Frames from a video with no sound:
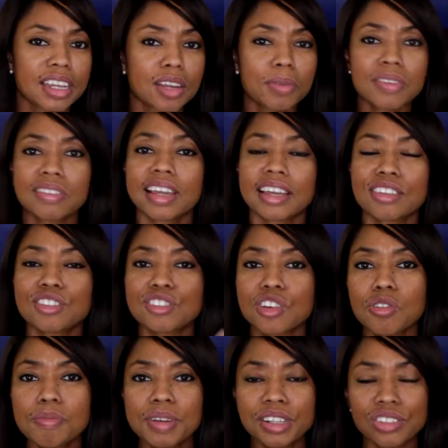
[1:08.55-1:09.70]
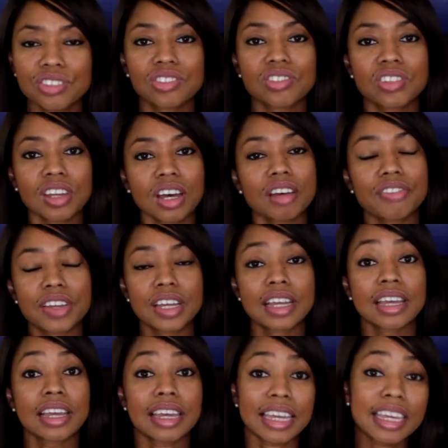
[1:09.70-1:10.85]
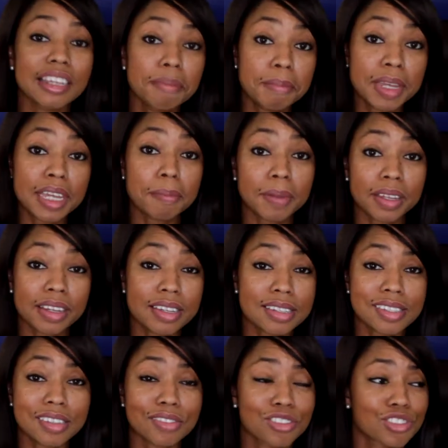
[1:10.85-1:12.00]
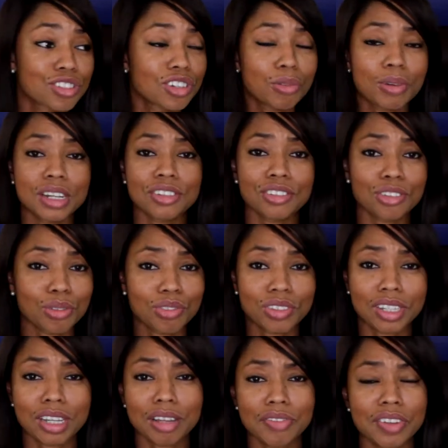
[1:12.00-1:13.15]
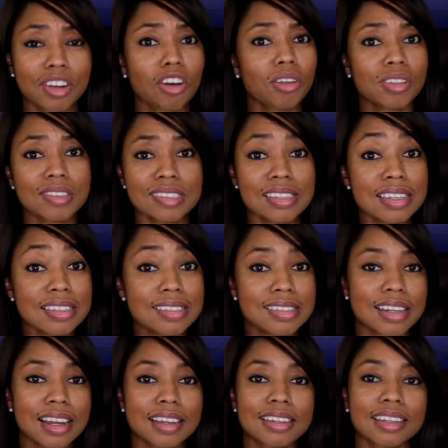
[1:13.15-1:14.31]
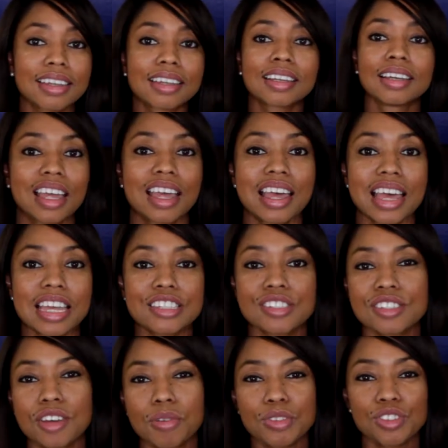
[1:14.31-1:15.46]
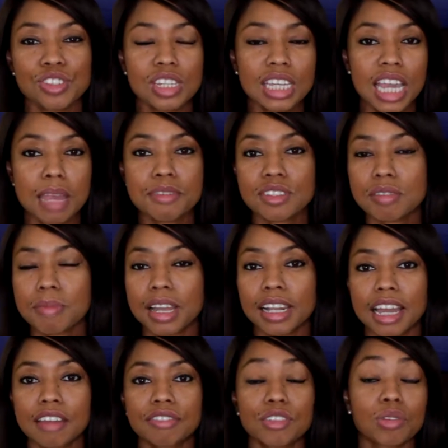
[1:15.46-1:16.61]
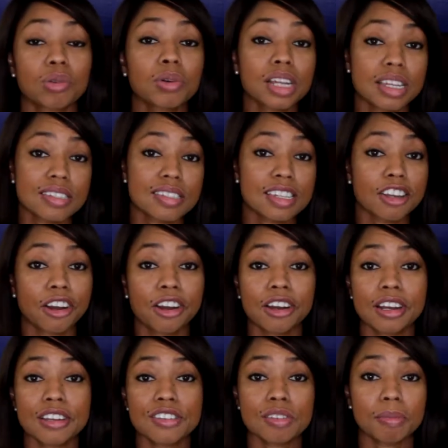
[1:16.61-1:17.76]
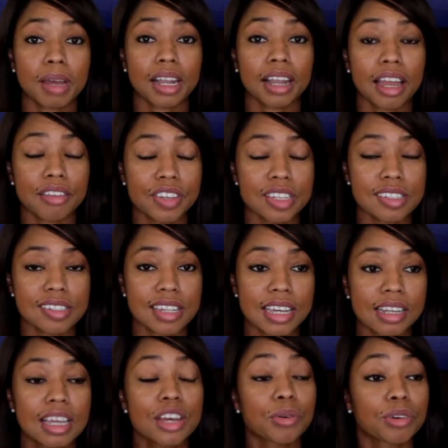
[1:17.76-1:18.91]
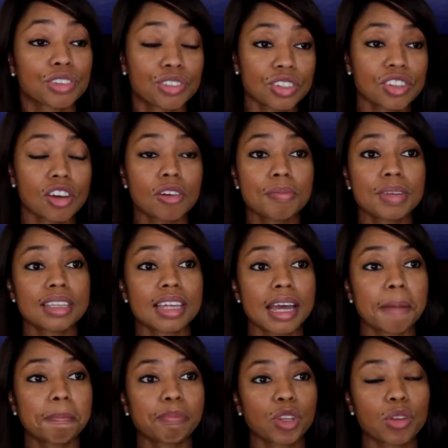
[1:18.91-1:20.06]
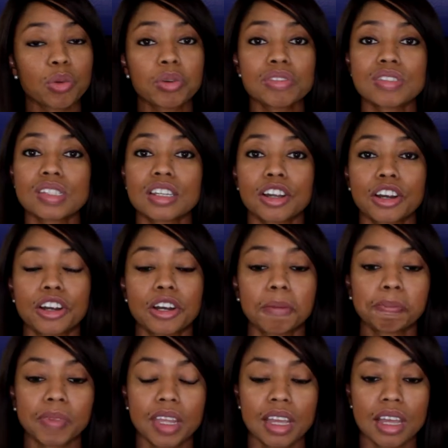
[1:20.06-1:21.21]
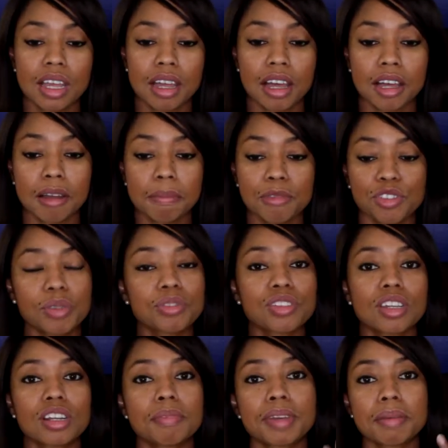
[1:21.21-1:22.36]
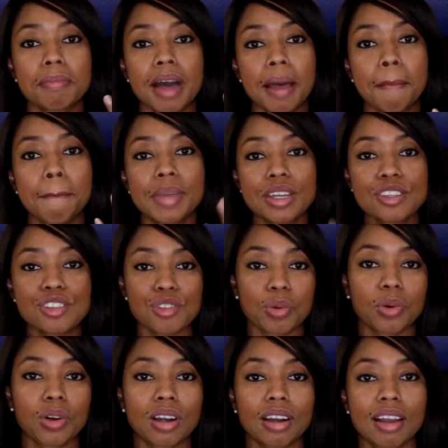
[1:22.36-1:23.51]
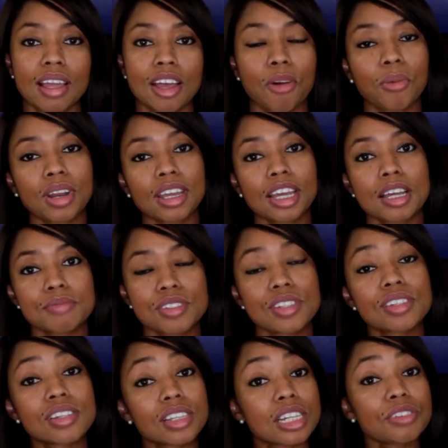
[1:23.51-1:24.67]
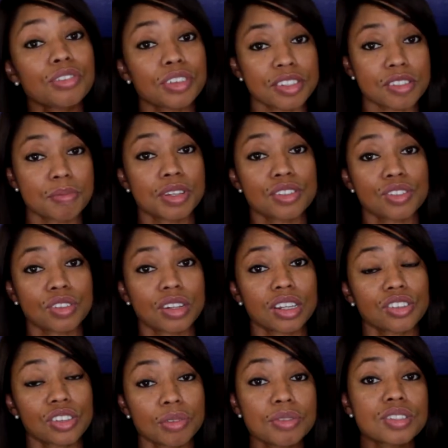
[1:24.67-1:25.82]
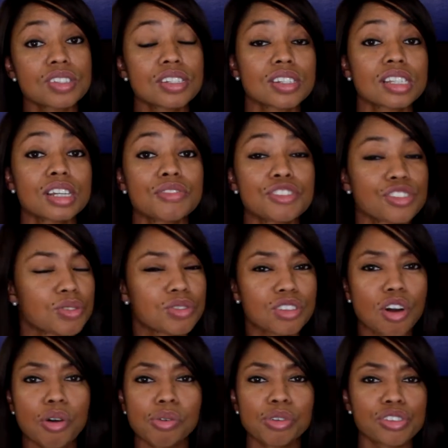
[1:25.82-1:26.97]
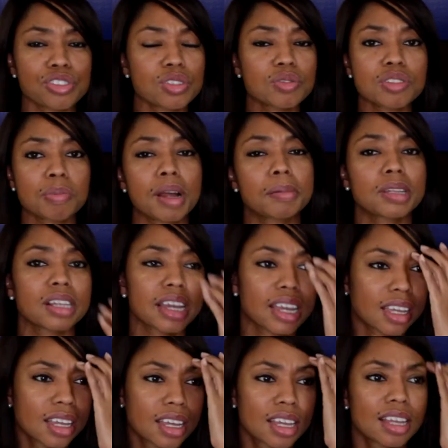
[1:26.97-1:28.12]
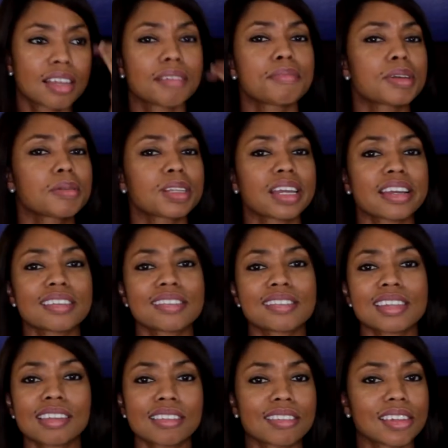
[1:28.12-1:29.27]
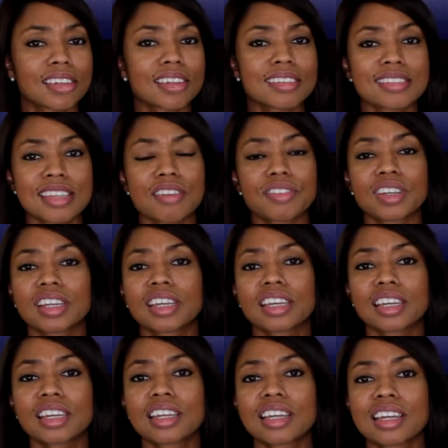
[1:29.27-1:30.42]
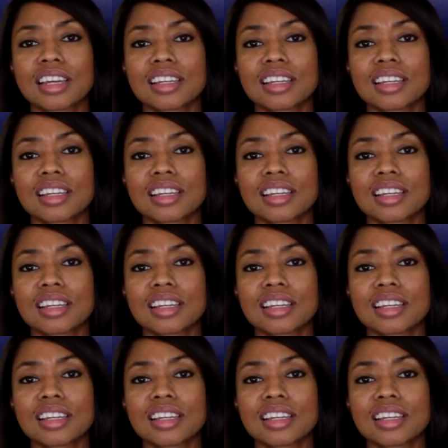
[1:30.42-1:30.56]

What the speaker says: And it was like so much stuff in me because of generational stuff and all the sins that I did. And so when she came into my life, the Lord had sent her into my life. He said, well, she told me that the Lord sent her. She was going to be my mentor when it comes to deliverance ministry. She was in deliverance. She was older. She was probably like maybe like 60, 70.